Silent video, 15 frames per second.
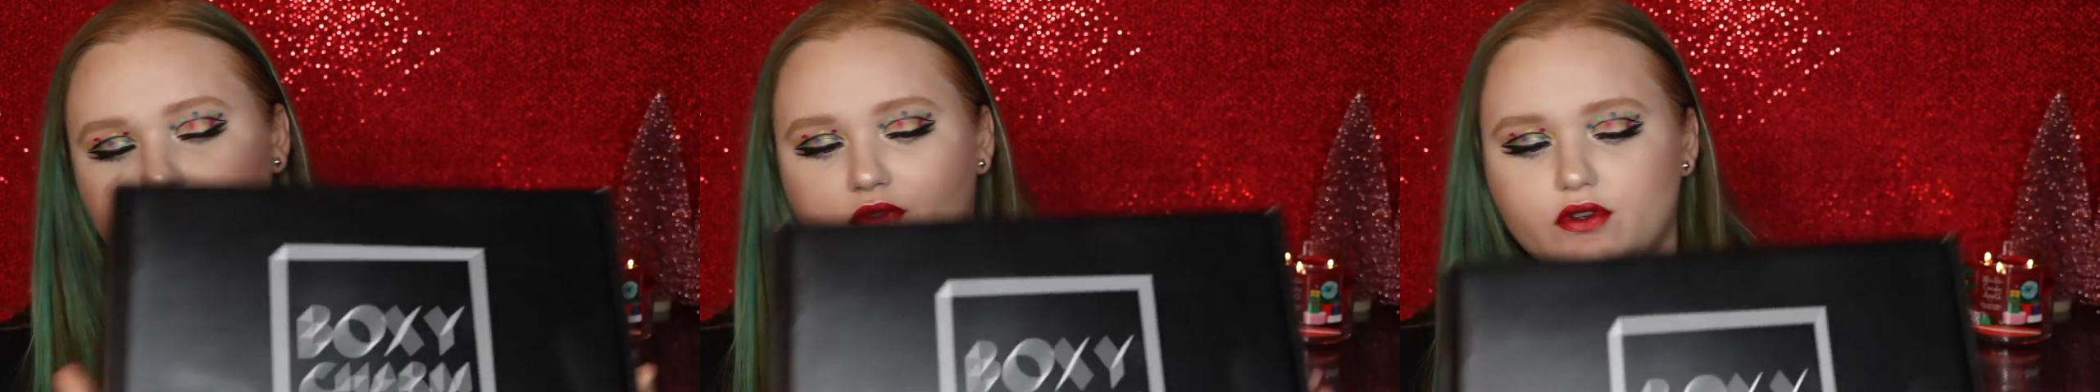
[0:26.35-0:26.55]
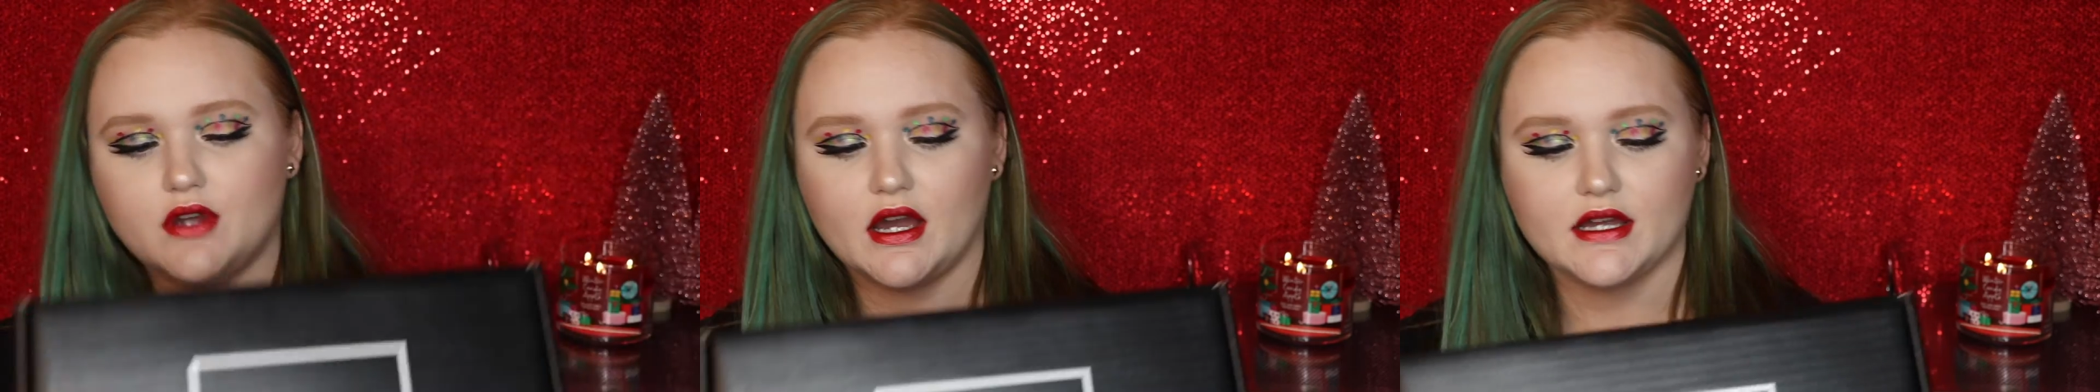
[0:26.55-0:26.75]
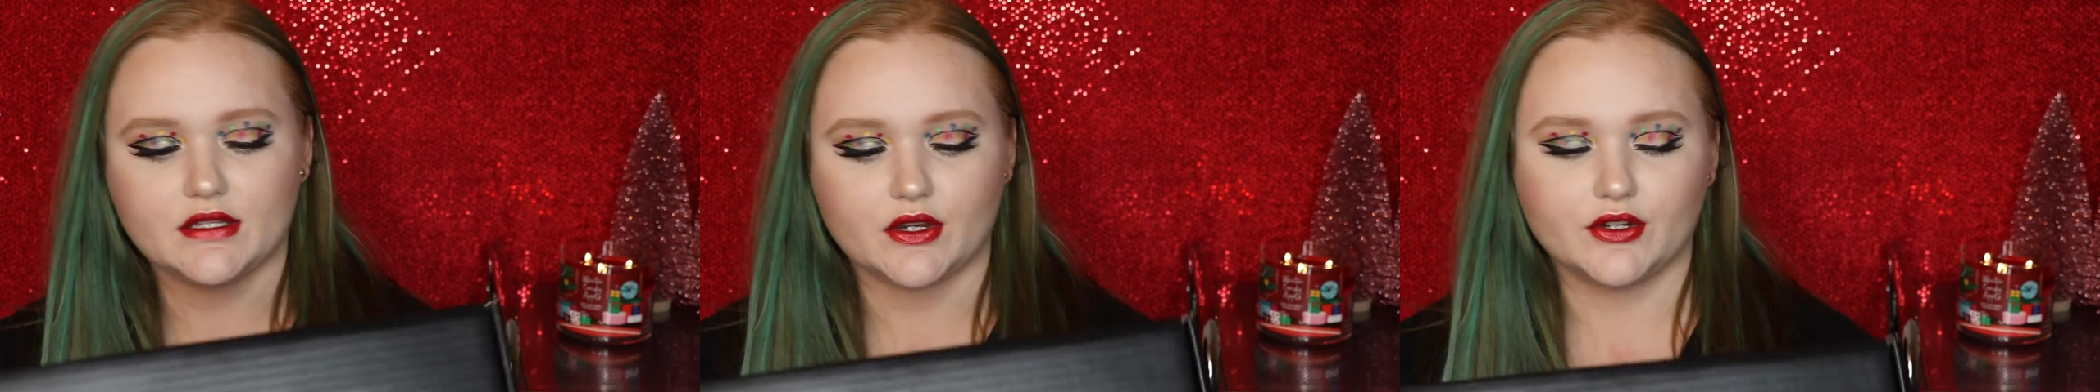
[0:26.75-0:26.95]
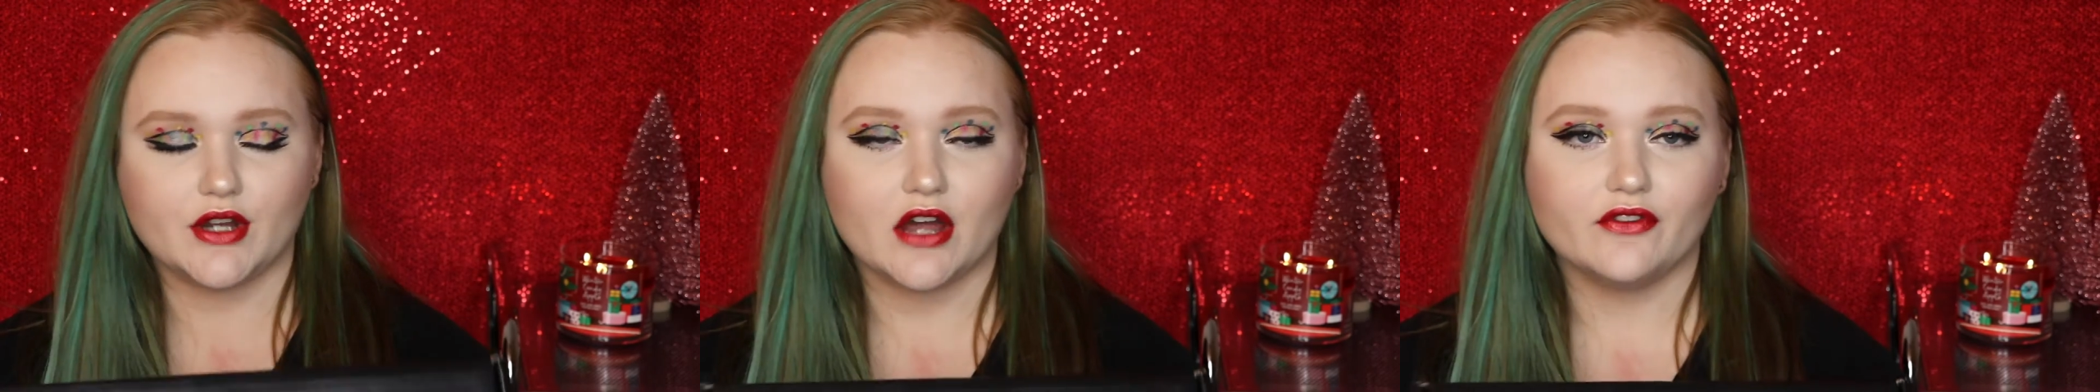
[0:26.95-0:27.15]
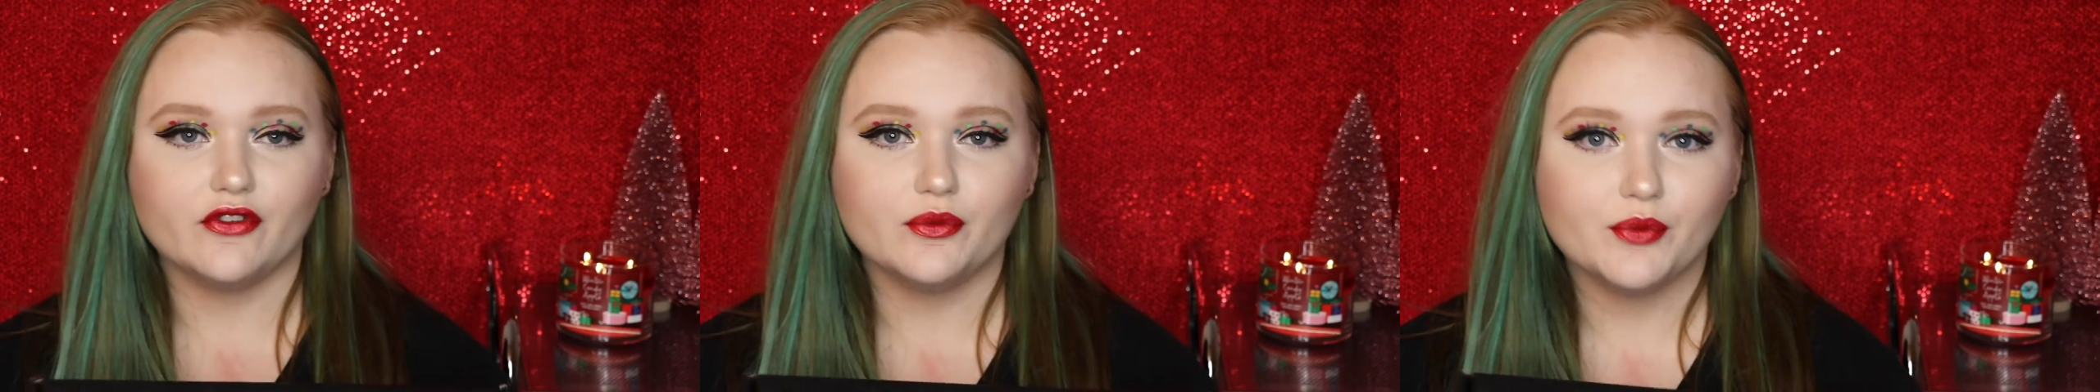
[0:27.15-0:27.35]
If you guys are
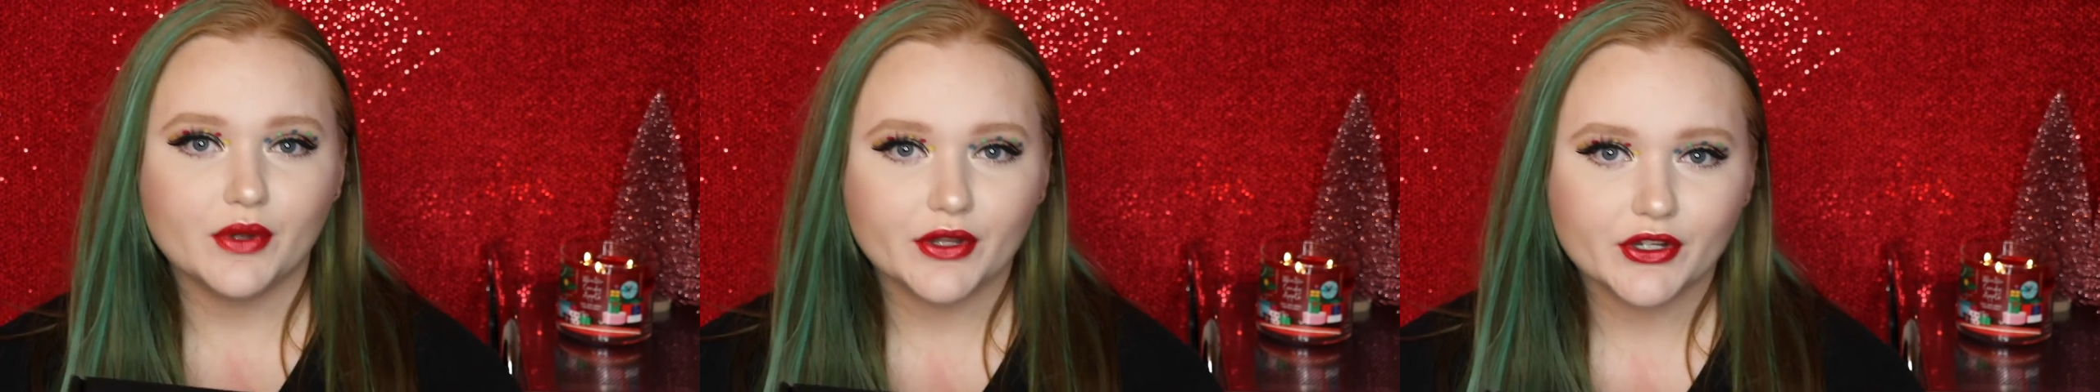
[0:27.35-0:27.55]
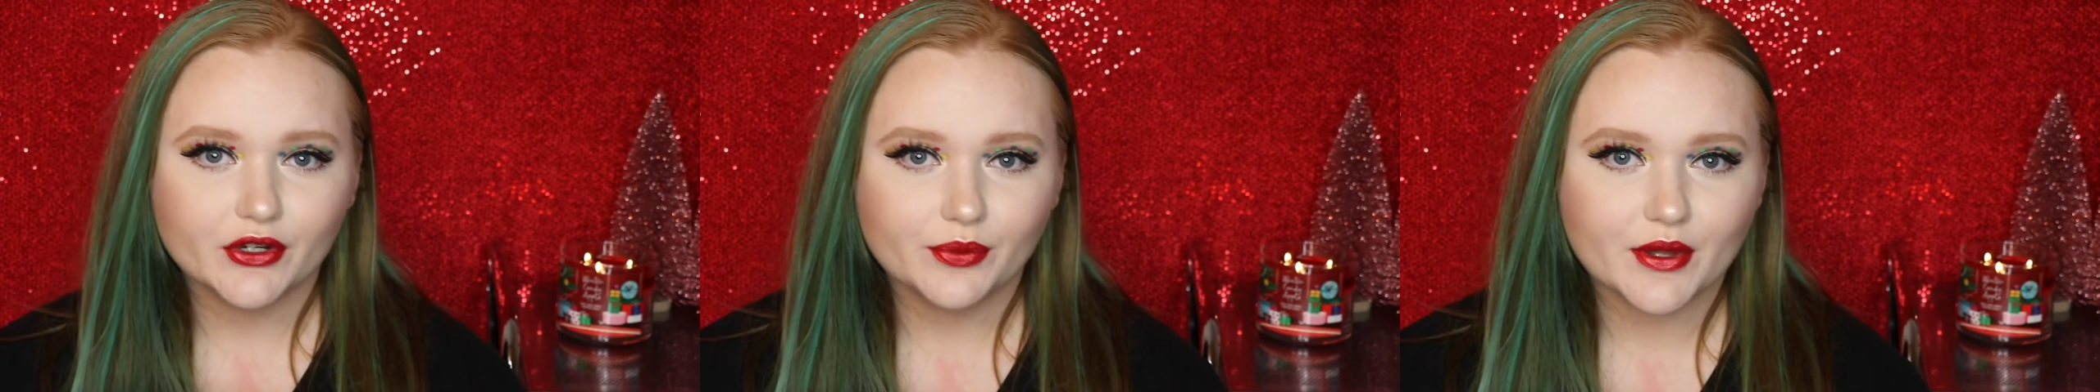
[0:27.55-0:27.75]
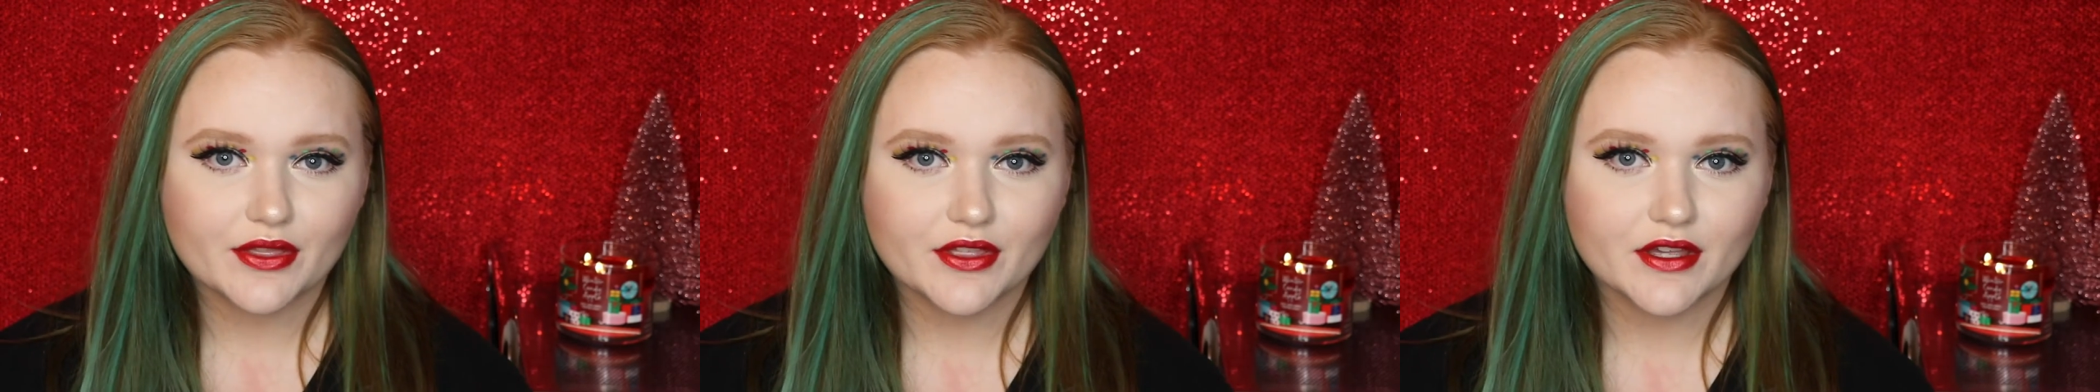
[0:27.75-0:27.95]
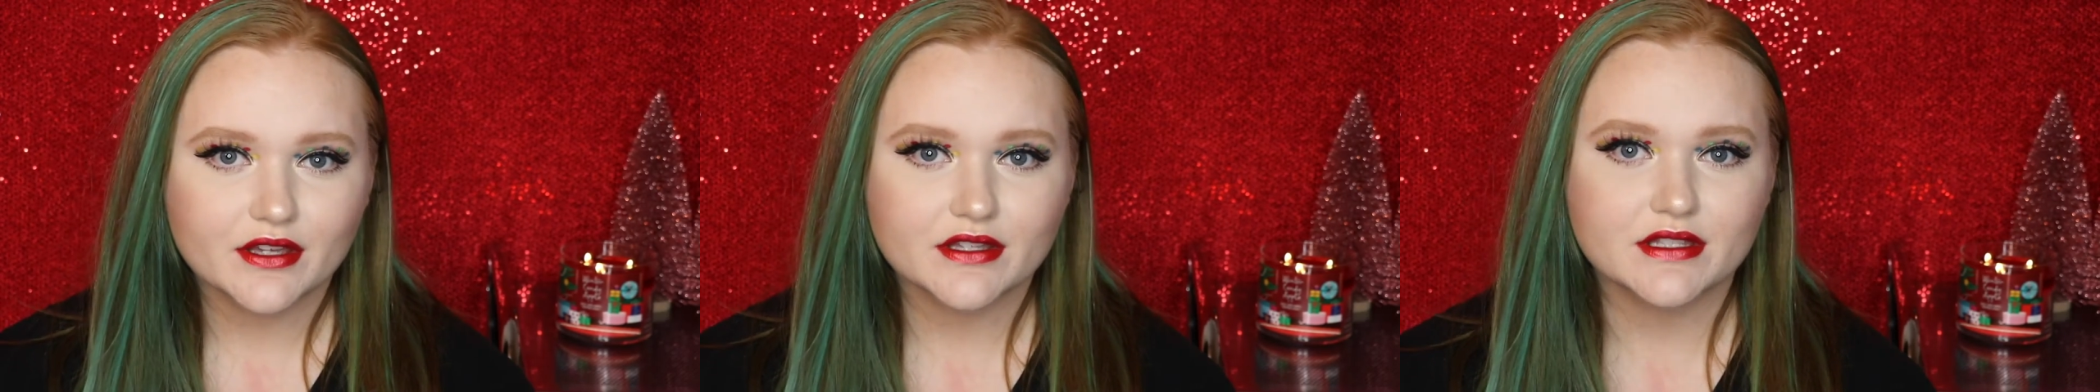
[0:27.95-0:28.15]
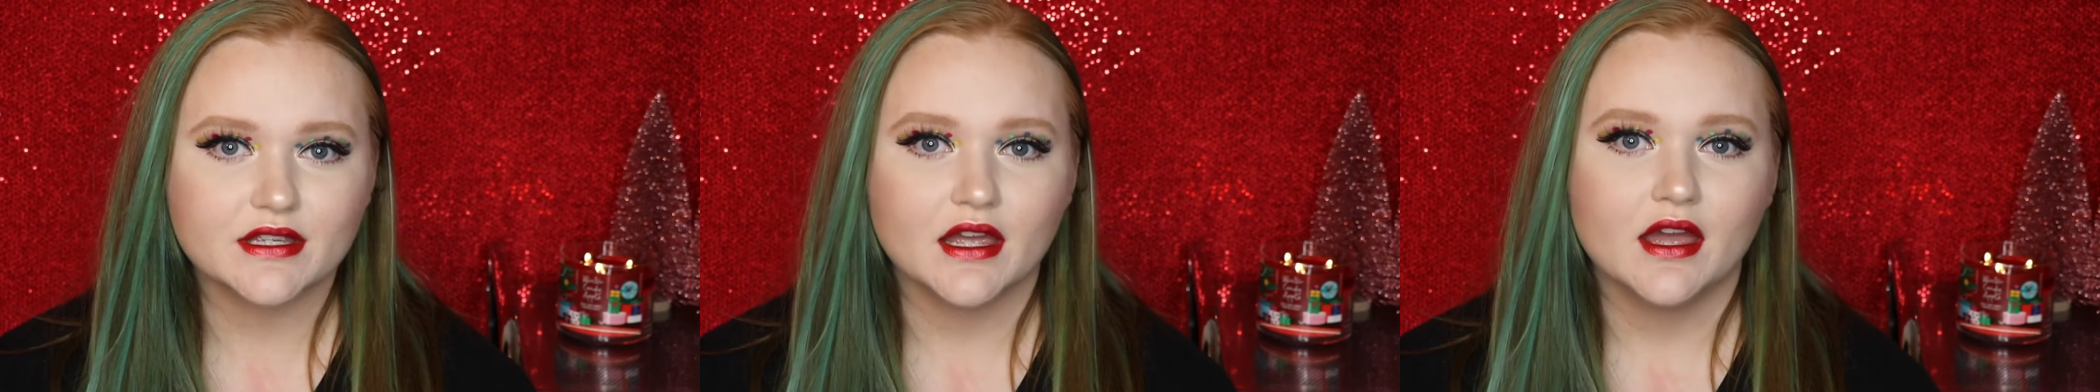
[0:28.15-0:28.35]
not familiar with
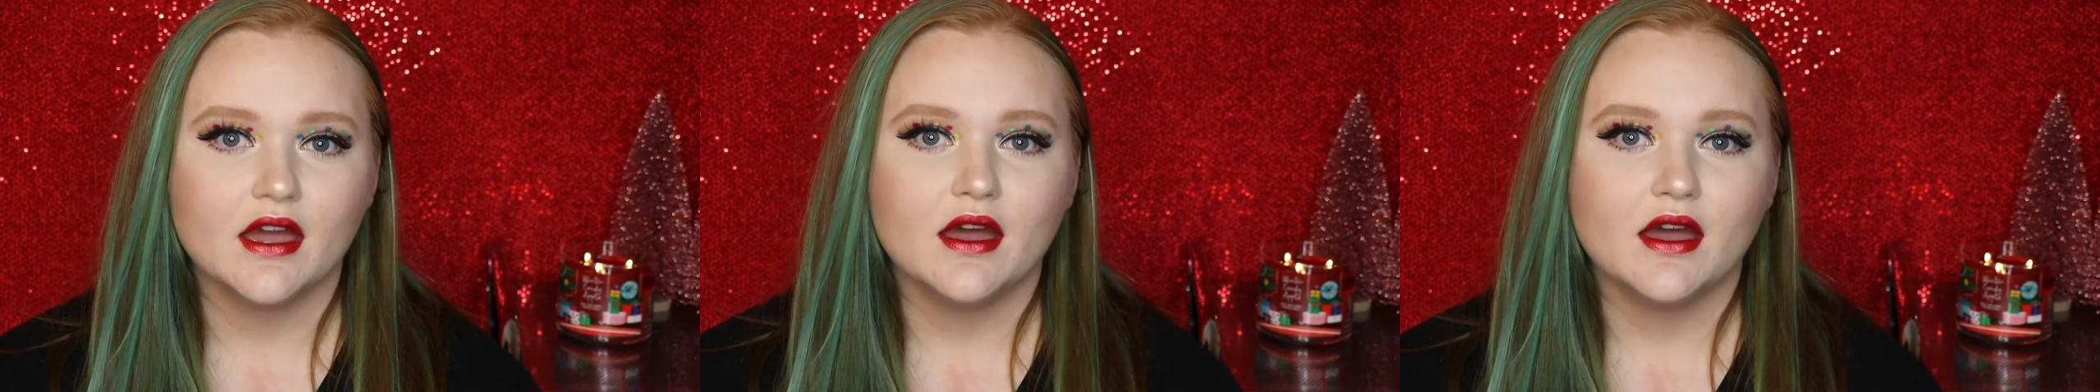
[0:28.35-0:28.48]
this,